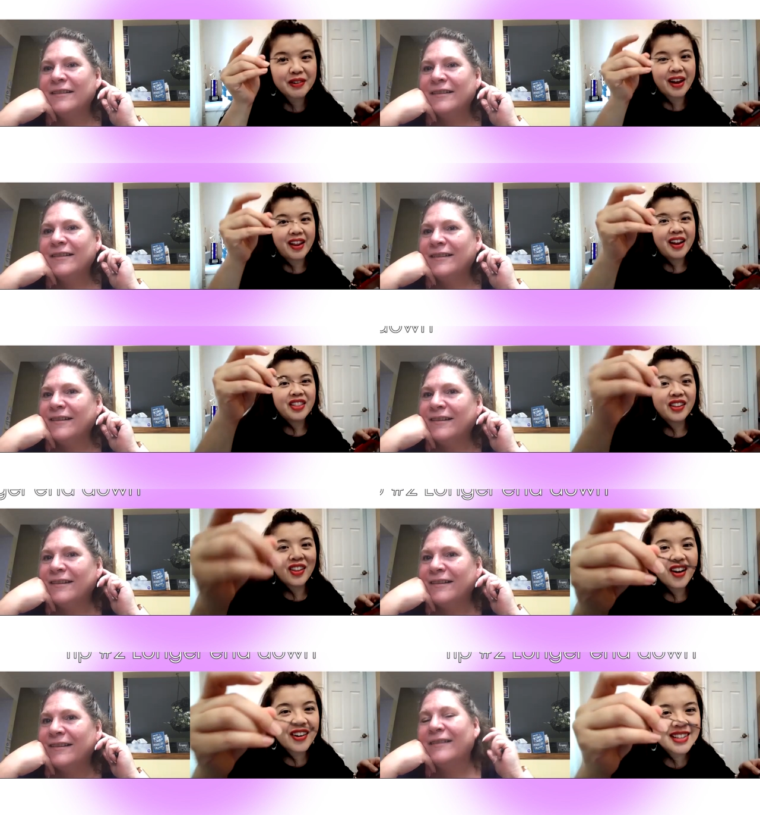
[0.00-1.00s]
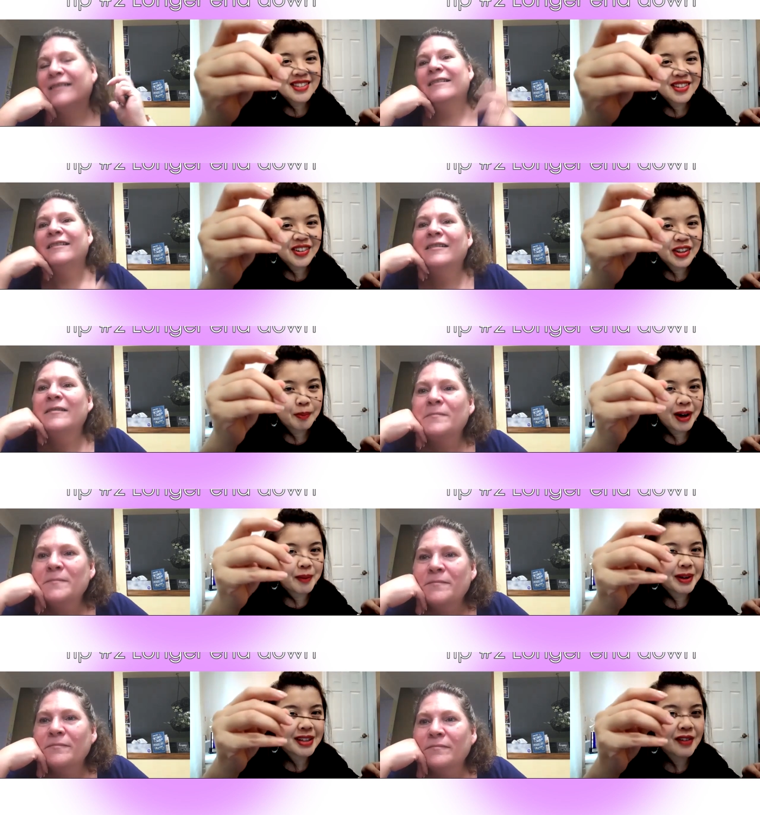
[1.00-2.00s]
Speaker 1: change my mind. The longer end gonna go on the
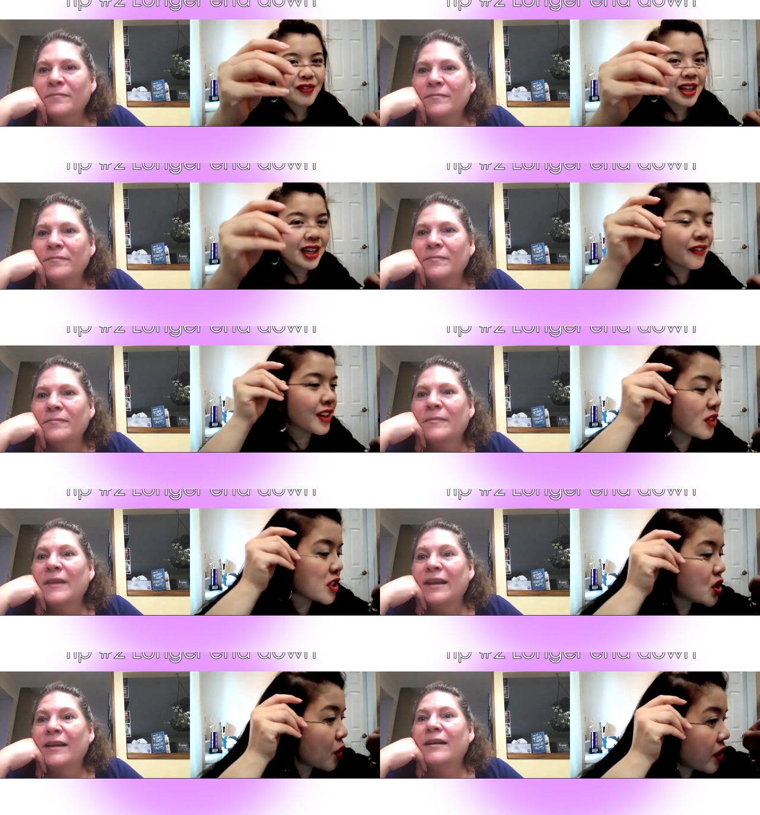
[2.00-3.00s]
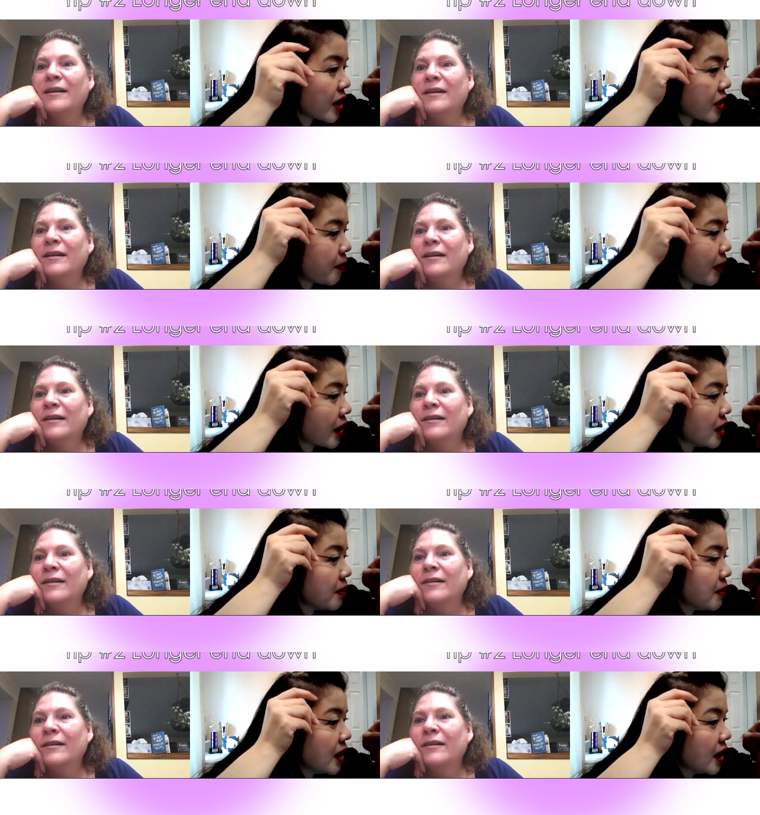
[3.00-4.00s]
bottom because I feel like if I do the shorter on the
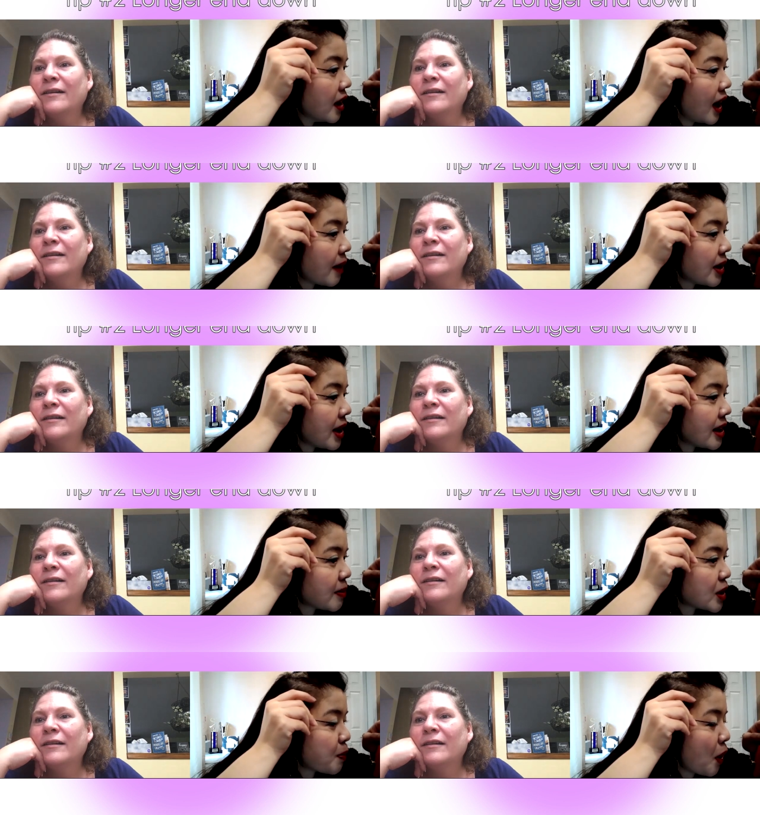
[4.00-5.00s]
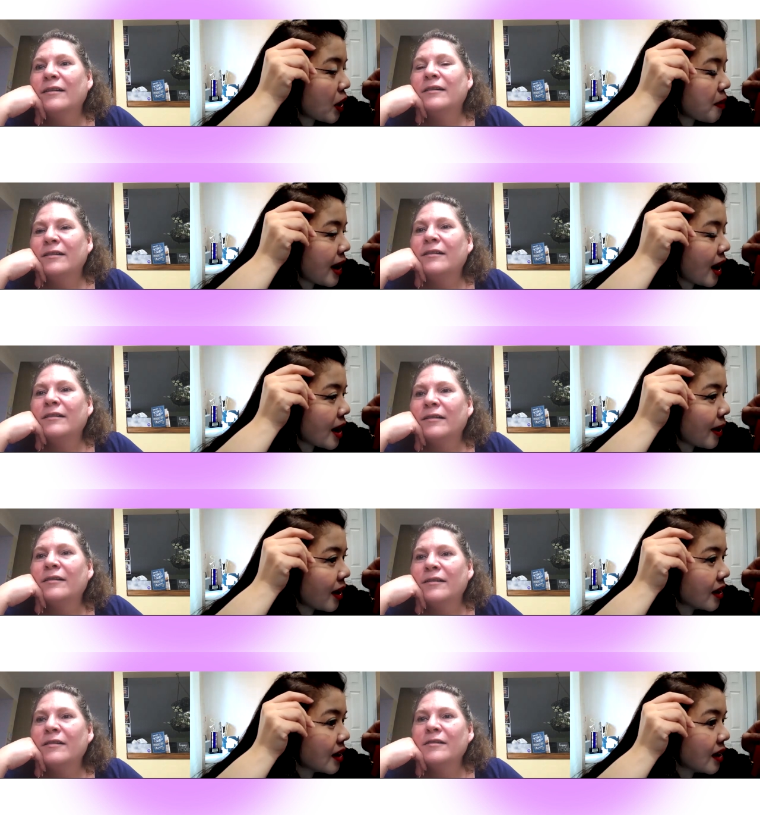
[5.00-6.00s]
bottom, I'm gonna end up just poking my
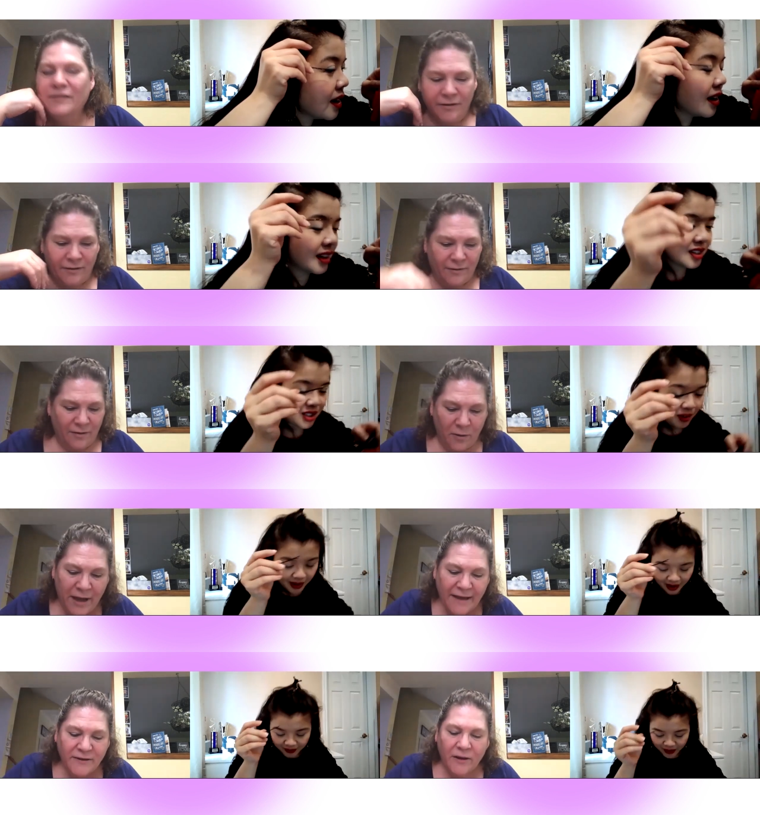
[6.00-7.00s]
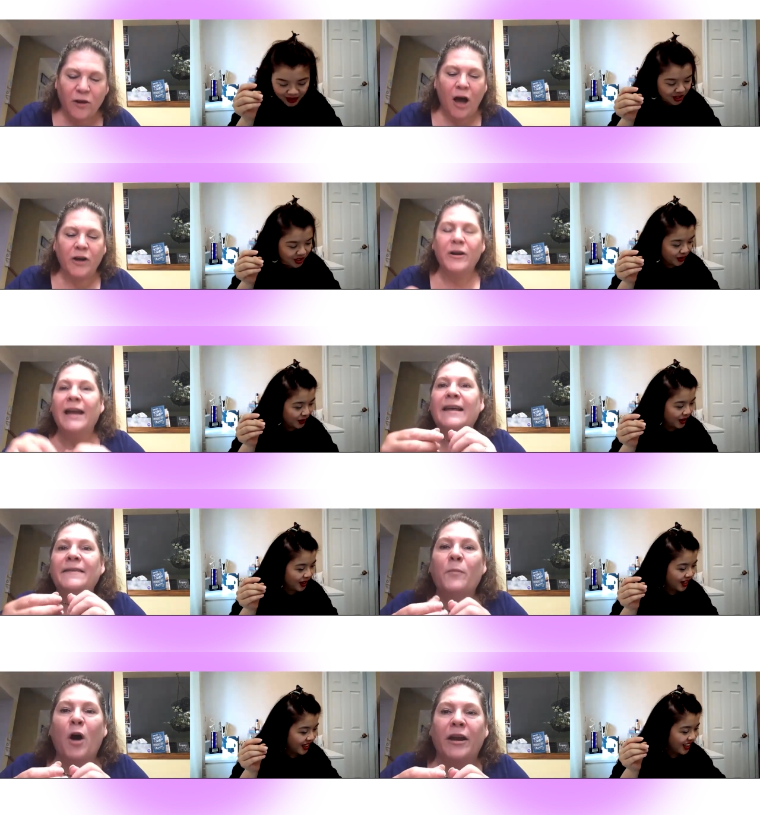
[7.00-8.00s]
eyeball. Okay, so, so the I'm longer end to, at the
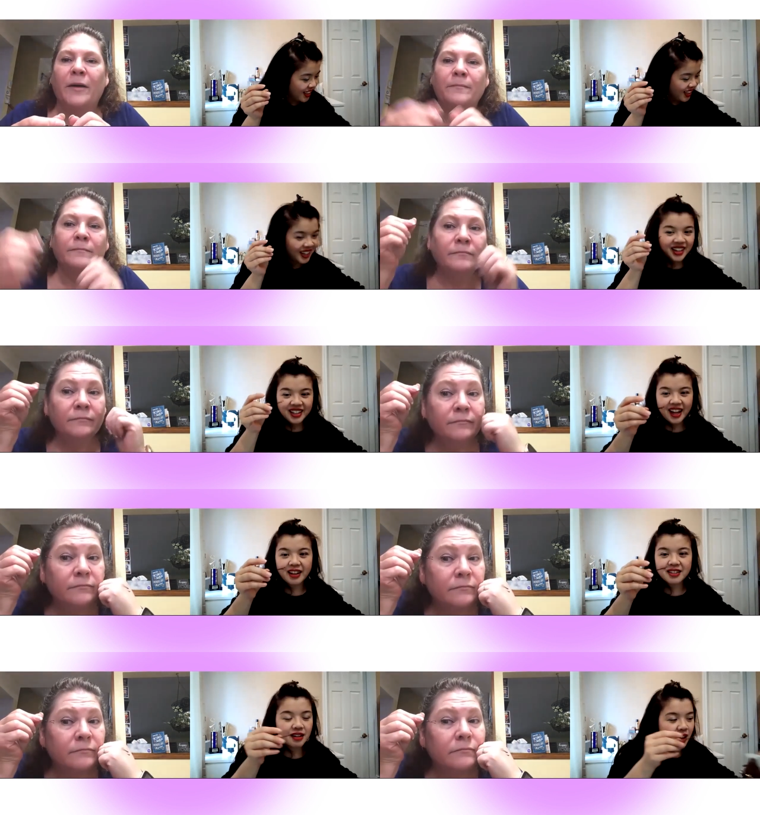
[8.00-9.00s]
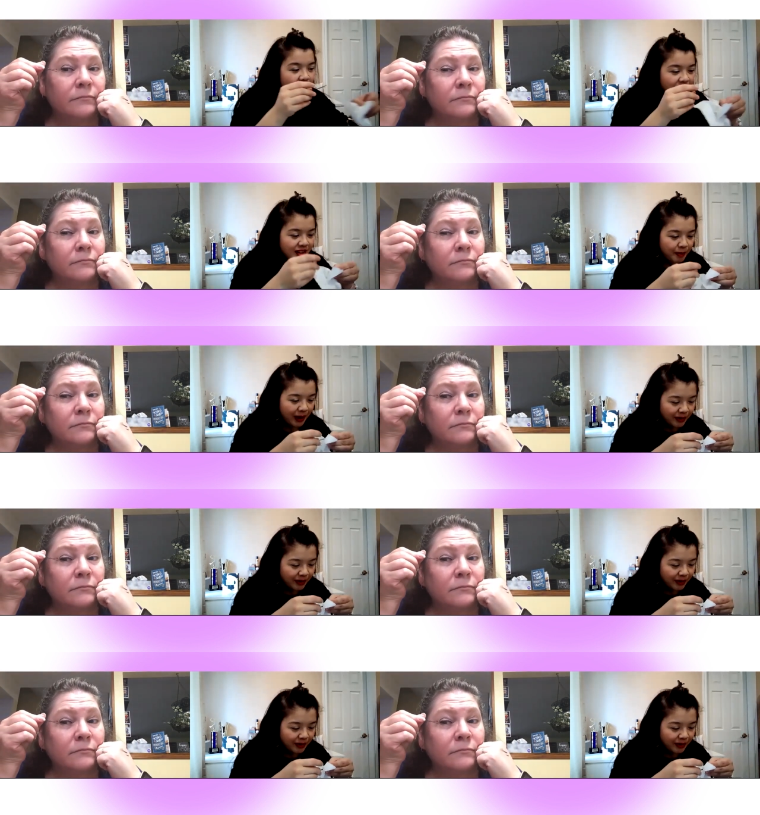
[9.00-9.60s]
bottom. Yeah, so longer at the